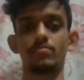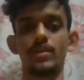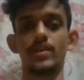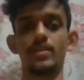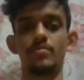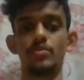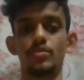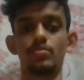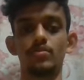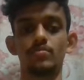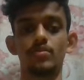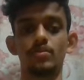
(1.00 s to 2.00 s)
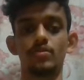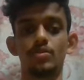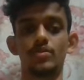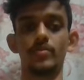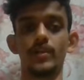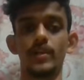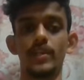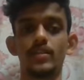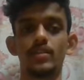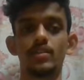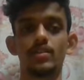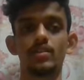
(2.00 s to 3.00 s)
My name is Shubham Santosh Pandit,
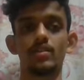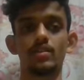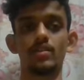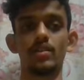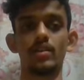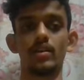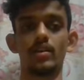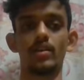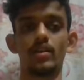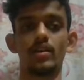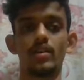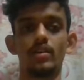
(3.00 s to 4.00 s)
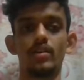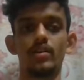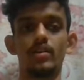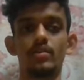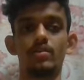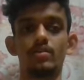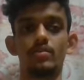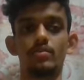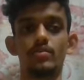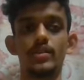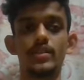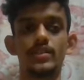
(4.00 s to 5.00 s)
and
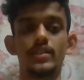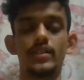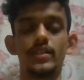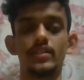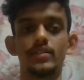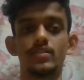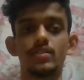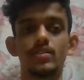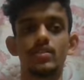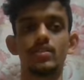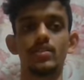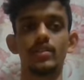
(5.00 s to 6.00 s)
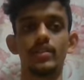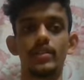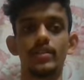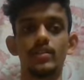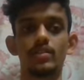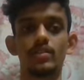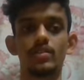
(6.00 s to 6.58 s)
today's date is 10,